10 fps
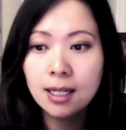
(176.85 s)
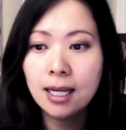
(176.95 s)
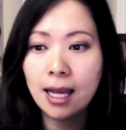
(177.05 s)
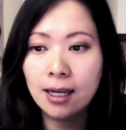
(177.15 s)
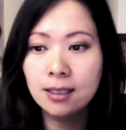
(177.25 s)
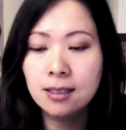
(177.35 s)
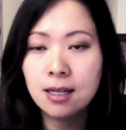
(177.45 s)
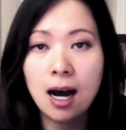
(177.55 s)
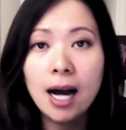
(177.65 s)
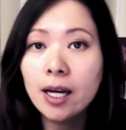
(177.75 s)
And
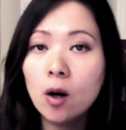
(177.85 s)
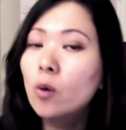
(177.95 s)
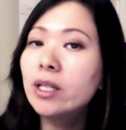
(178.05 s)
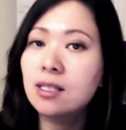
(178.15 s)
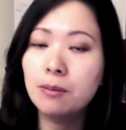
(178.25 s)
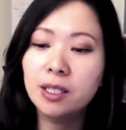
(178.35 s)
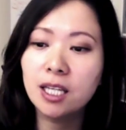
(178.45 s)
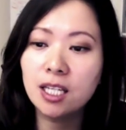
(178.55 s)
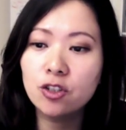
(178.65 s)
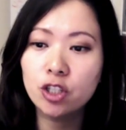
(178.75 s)
I always typically
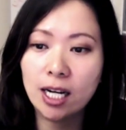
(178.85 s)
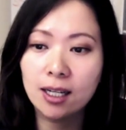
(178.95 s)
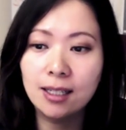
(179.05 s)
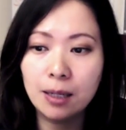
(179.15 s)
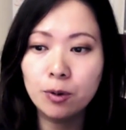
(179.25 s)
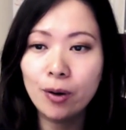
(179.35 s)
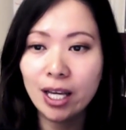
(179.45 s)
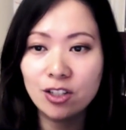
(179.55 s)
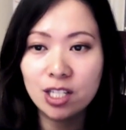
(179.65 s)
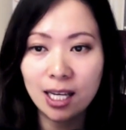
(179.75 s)
check Enable
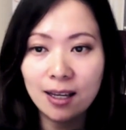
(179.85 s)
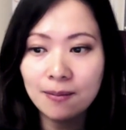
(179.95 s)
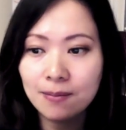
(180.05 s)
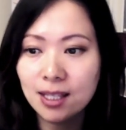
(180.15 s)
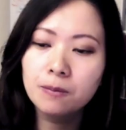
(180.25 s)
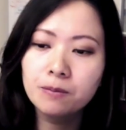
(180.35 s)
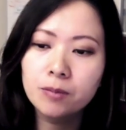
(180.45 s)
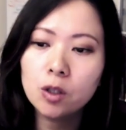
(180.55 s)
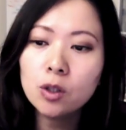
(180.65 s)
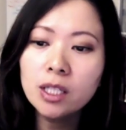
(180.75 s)
HD.
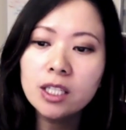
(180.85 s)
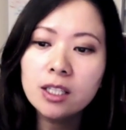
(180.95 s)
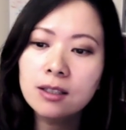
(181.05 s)
Earlier in